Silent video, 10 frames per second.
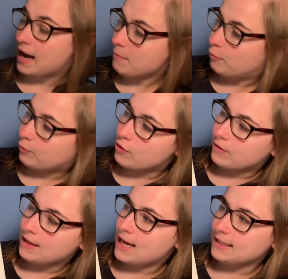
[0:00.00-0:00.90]
I
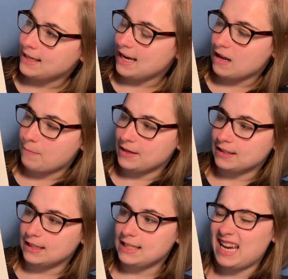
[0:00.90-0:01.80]
broke that 10 up
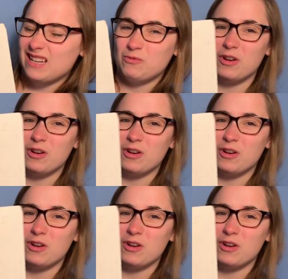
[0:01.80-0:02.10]
into 10